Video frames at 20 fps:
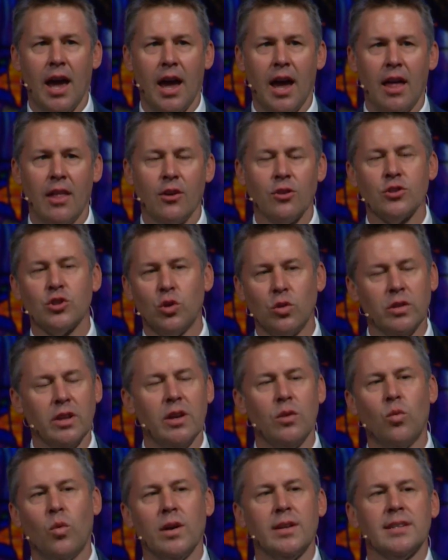There's
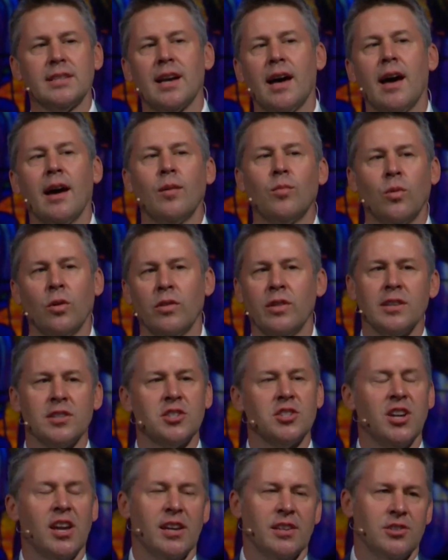only one time where
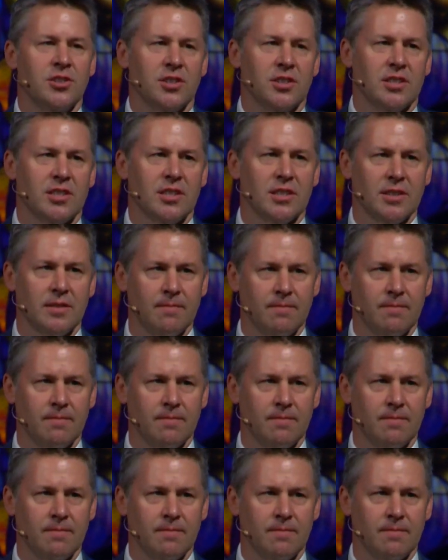this changes.